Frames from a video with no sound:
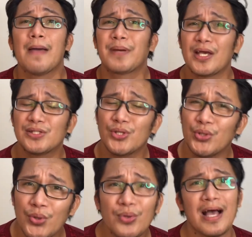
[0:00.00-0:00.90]
because
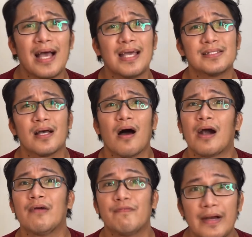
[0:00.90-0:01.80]
you guys
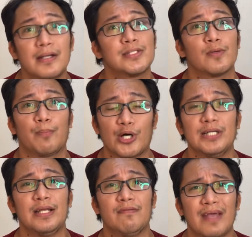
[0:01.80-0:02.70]
are very
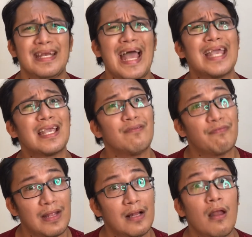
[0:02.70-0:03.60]
supportive, and I can
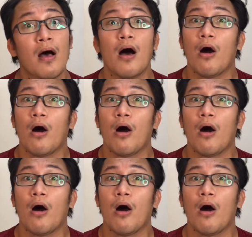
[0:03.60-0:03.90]
feel